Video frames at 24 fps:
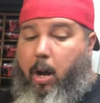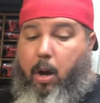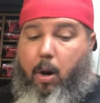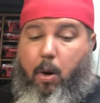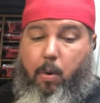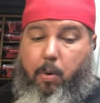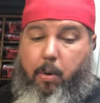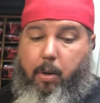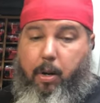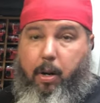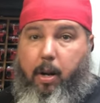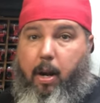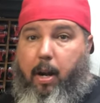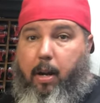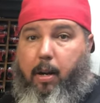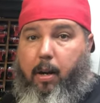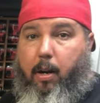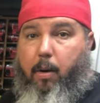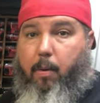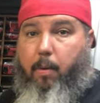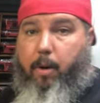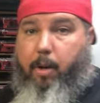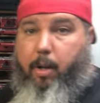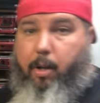no, you're not
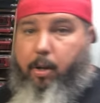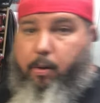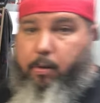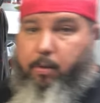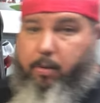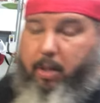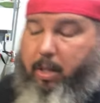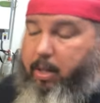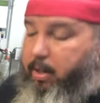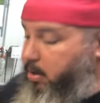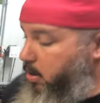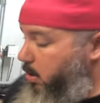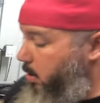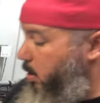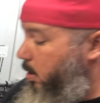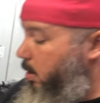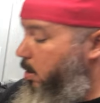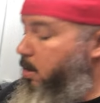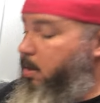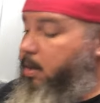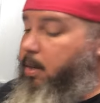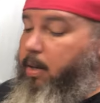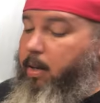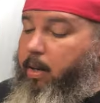gonna wanna use this,
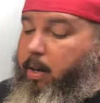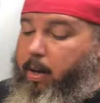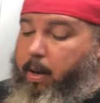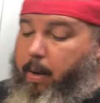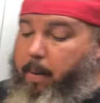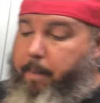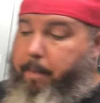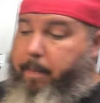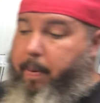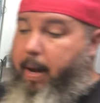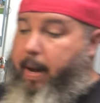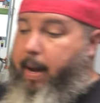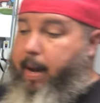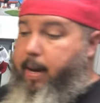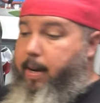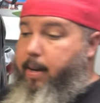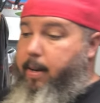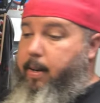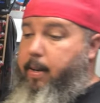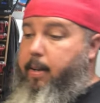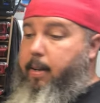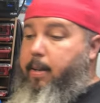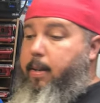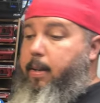
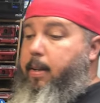but